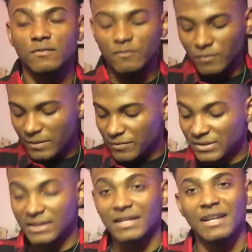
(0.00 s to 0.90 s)

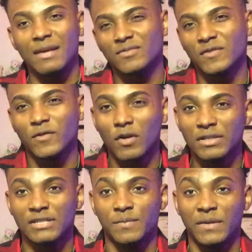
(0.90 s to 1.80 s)
represent the names of all
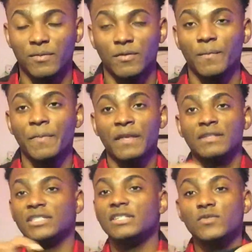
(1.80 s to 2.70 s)
these people.
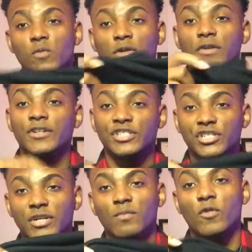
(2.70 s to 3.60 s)
She's worn her
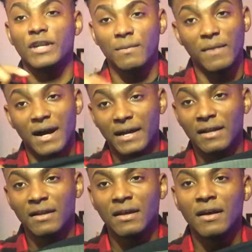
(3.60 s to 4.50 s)
shirt more than
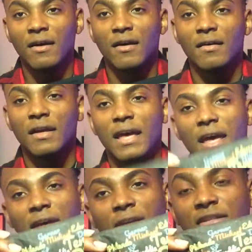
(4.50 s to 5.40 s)
mine,
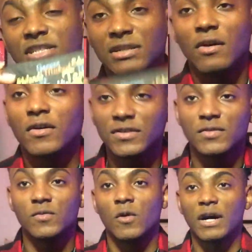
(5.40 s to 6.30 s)
and she also
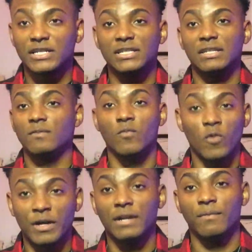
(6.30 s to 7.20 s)
washed it
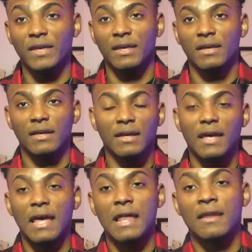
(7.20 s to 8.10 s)
more than me.
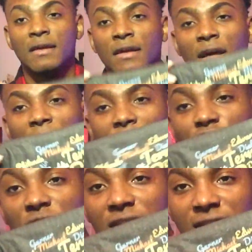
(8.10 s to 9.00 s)
And as
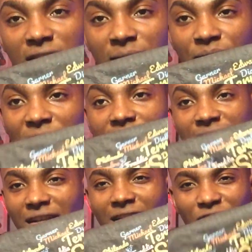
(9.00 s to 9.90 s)
you can see, it's
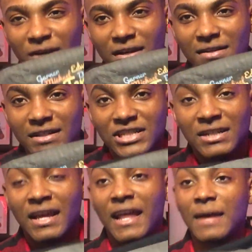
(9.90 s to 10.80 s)
still in great condition.
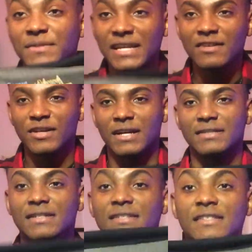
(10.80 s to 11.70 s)
And I'm telling you guys,
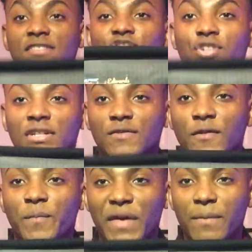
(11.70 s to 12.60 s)
this is transfer
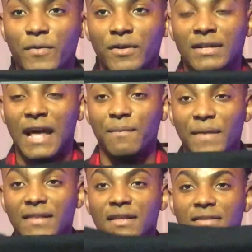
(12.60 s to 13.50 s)
paper that
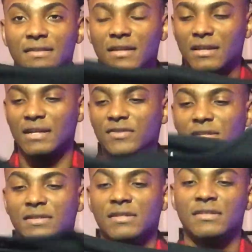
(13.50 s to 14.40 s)
made this. And as you can
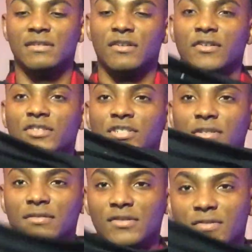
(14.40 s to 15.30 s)
see, this is a girl shirt
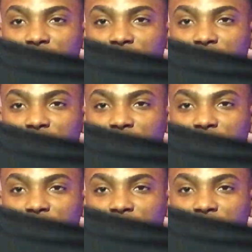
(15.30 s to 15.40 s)
too,